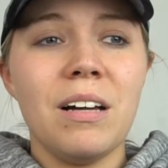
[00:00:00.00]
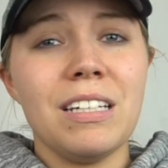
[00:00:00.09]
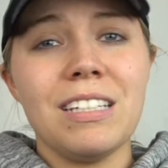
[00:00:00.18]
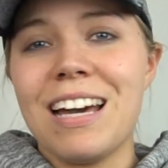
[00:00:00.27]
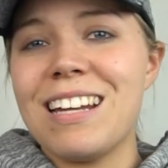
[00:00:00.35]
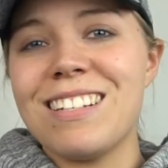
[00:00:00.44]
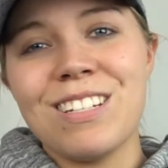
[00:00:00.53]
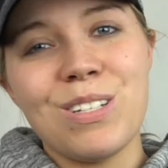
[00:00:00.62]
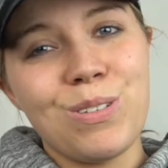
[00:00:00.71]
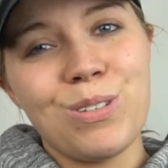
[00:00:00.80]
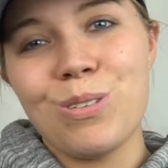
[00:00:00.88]
He's had it
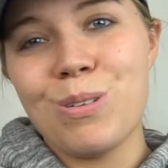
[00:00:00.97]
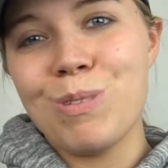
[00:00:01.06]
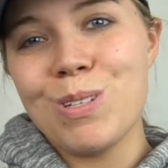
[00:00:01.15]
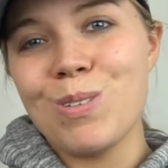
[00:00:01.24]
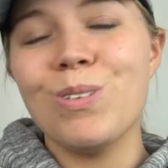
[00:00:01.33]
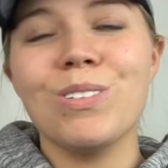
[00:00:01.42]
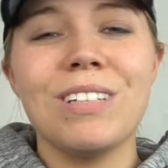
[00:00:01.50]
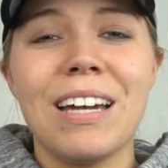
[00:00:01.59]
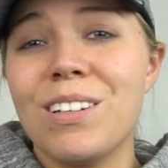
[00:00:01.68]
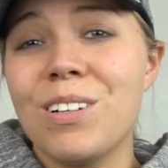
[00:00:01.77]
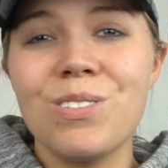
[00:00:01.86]
since he was 3 months old,
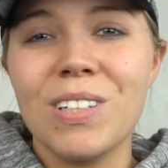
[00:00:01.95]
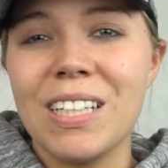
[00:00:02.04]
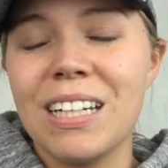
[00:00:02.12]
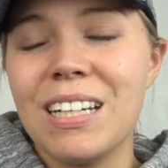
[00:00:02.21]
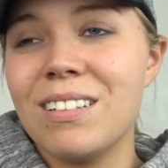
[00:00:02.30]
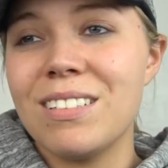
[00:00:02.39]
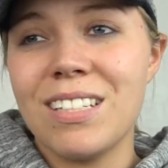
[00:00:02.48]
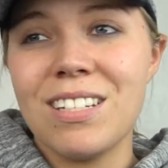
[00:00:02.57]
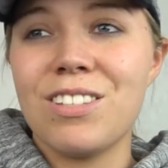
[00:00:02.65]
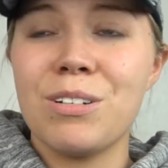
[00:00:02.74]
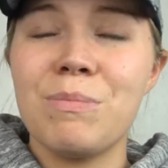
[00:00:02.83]
diagnosed with it
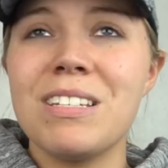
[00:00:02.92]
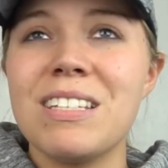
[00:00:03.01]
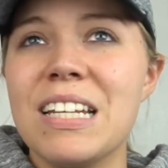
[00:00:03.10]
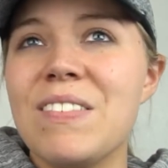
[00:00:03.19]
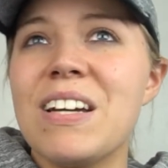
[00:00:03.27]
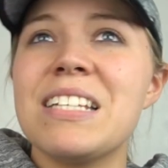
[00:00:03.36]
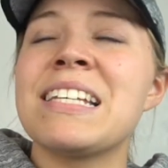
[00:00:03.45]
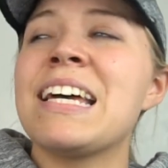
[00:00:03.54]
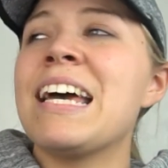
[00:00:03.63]
since 3 months anyways.